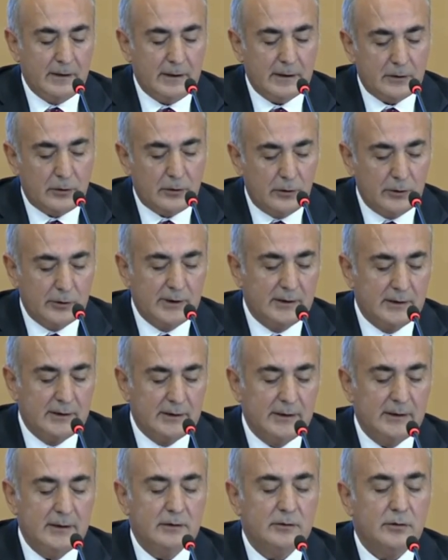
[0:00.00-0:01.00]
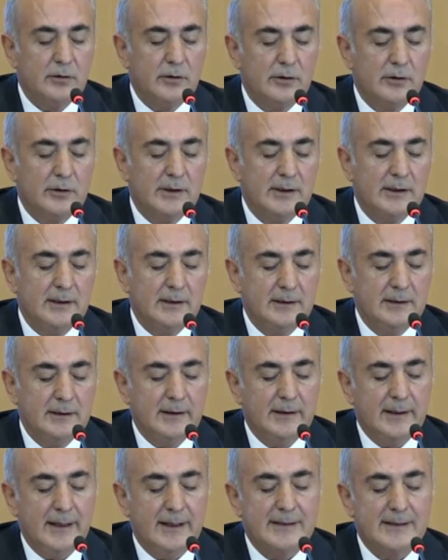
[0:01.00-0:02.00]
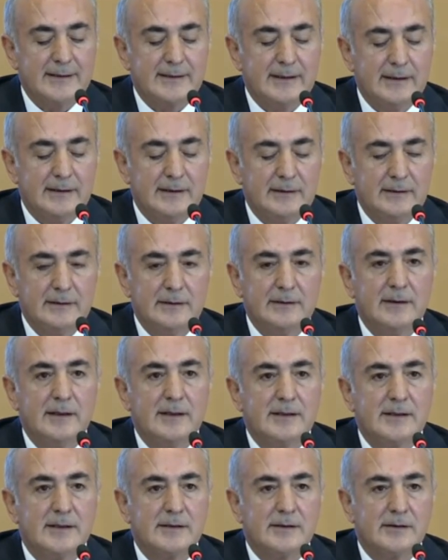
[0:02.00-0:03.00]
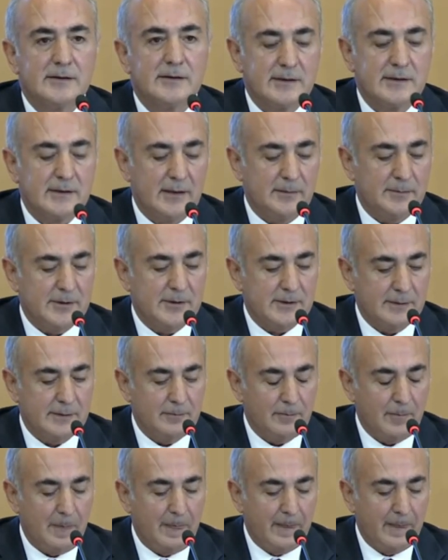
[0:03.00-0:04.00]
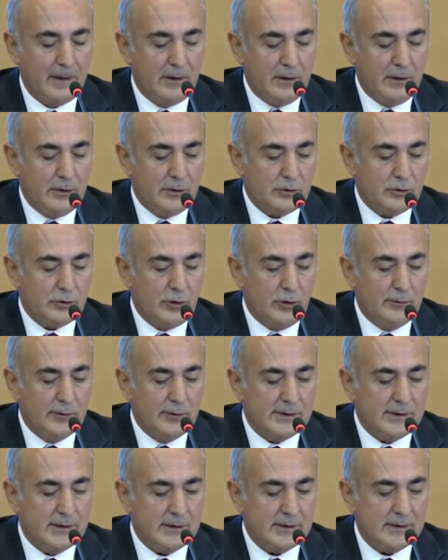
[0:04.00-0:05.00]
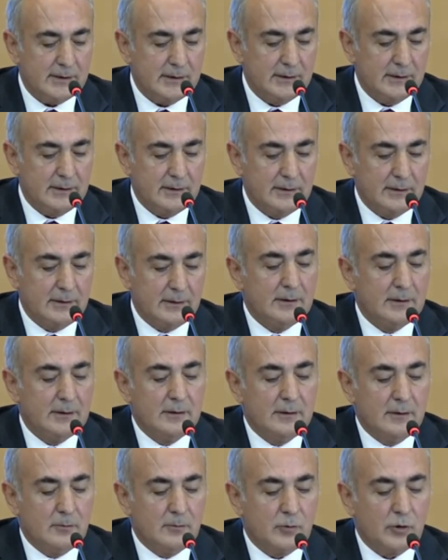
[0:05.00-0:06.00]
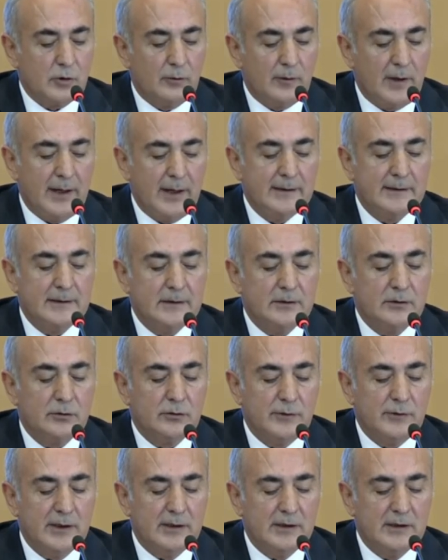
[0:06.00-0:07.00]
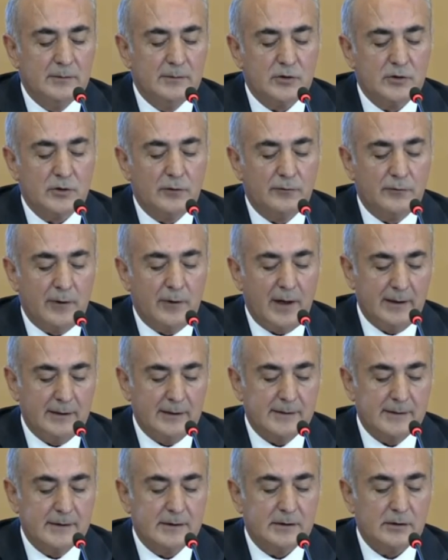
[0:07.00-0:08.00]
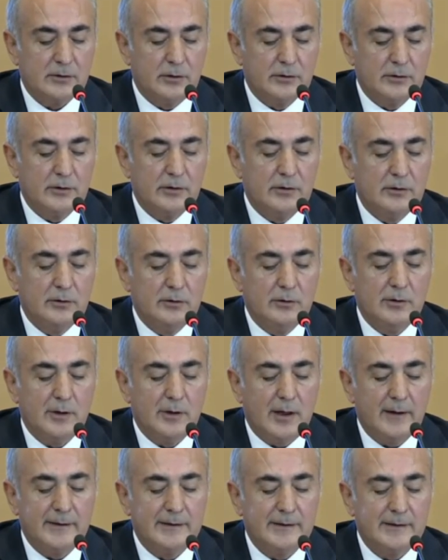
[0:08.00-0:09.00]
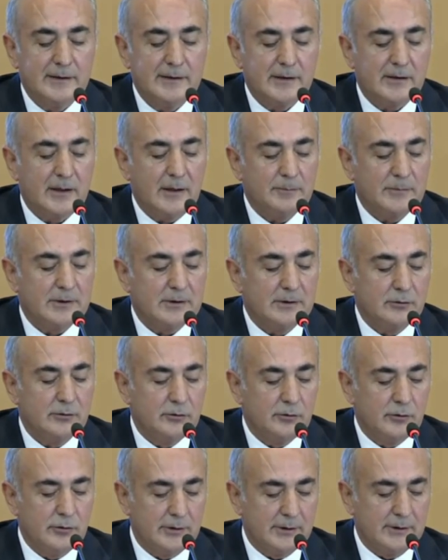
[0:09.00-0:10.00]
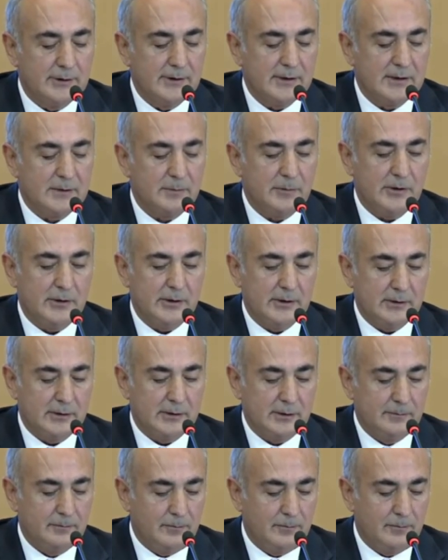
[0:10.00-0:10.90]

Accordingly, Turkey has taken the necessary steps. Services provided to victims of violence continue uninterrupted during this period.